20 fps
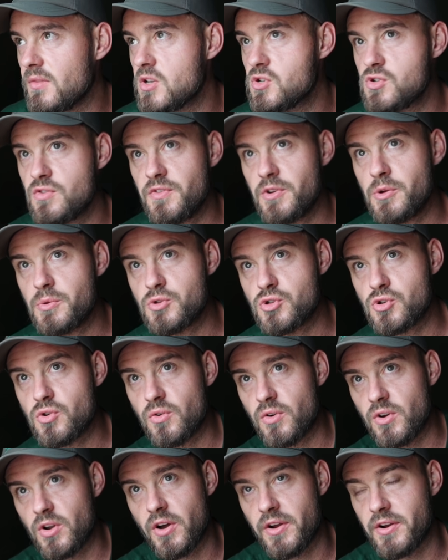So if you do
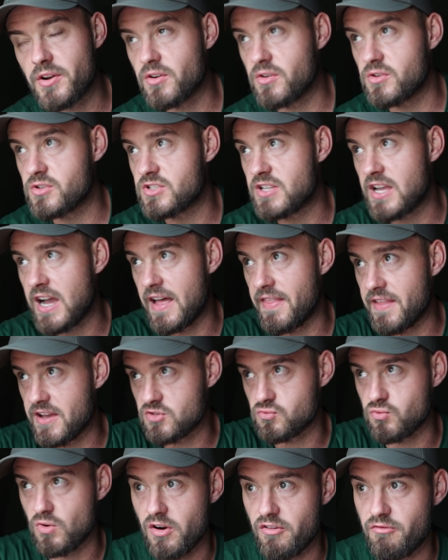draw a line across that,
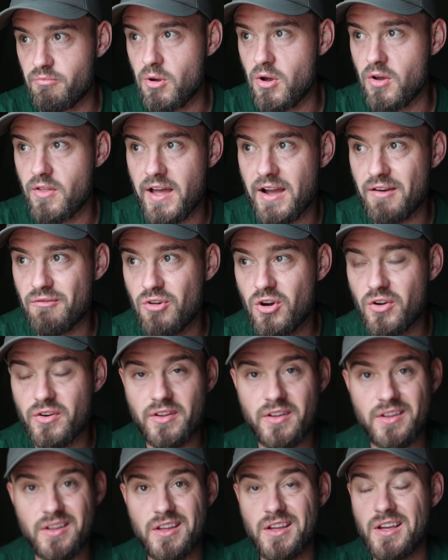that's where I've put that
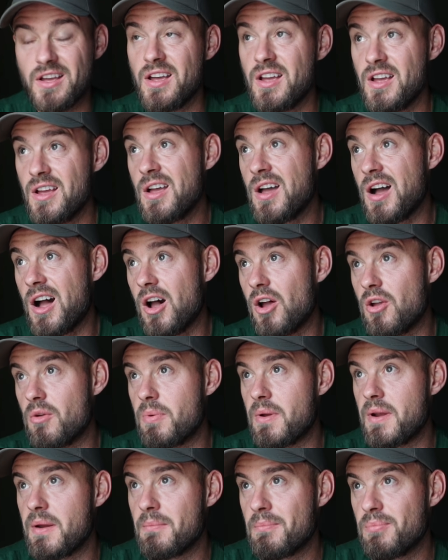rod,
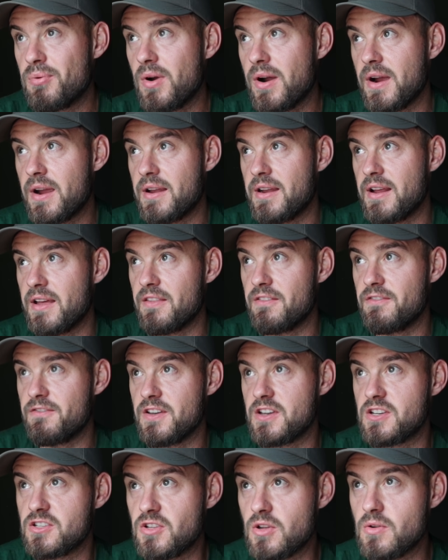hoping and praying that the
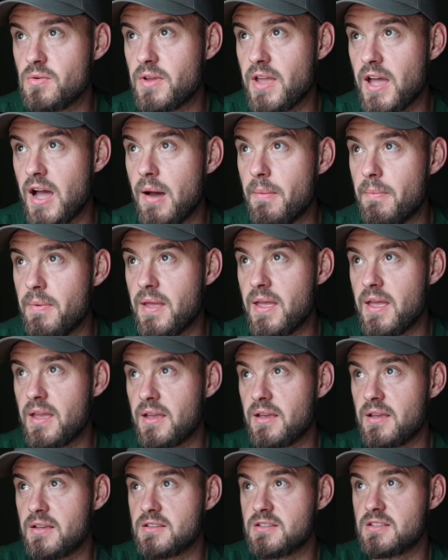fish do get up here,
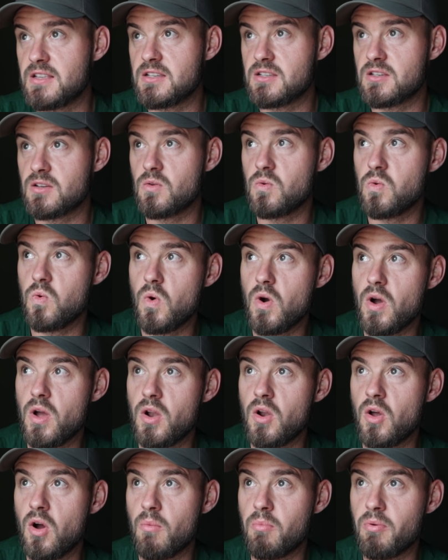because there's quite
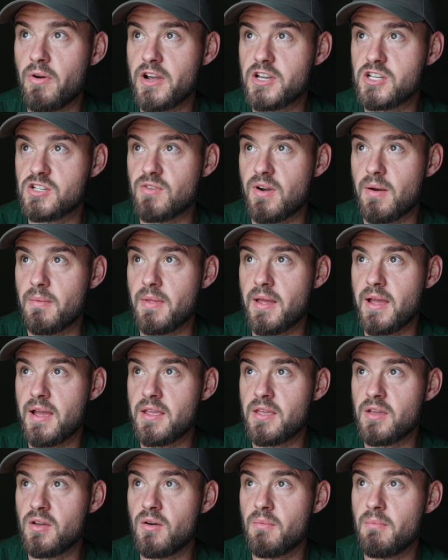a lot of pressure up there.
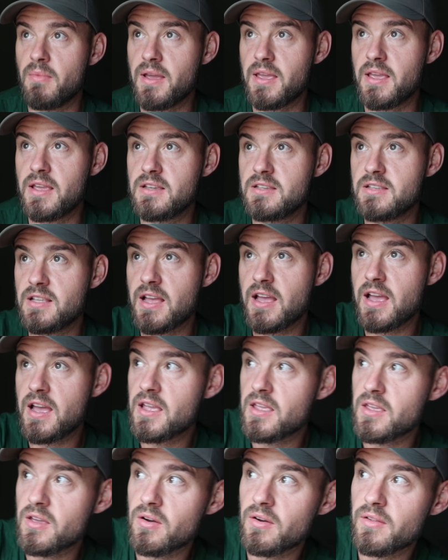You've got mateys
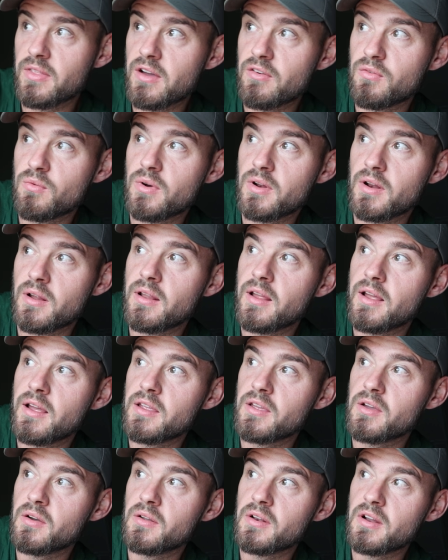there, you've got another one on
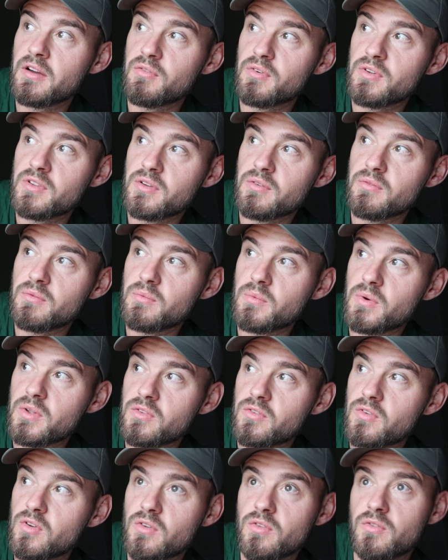there, you've got another one,
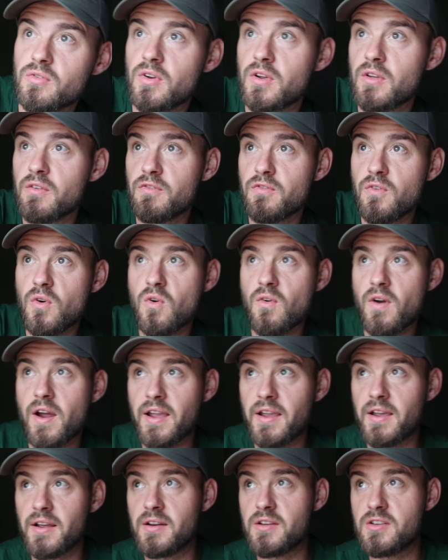1, 2, 3, 4
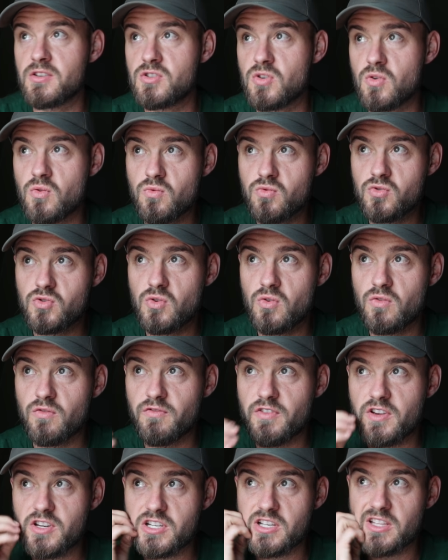anglers all sort of
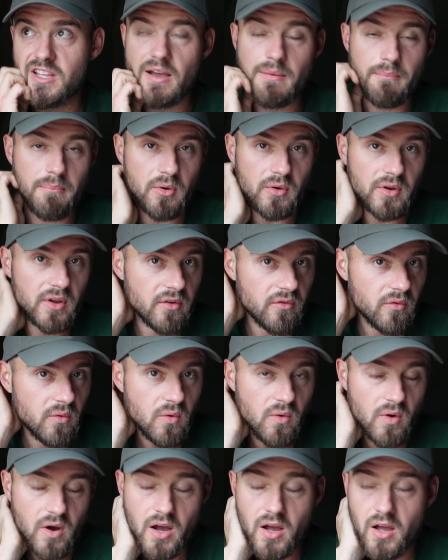fishing that body of
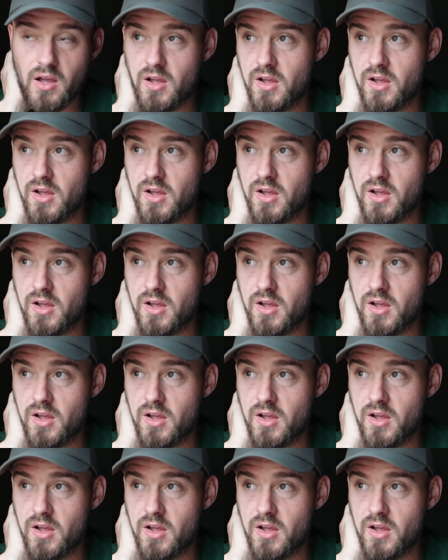water.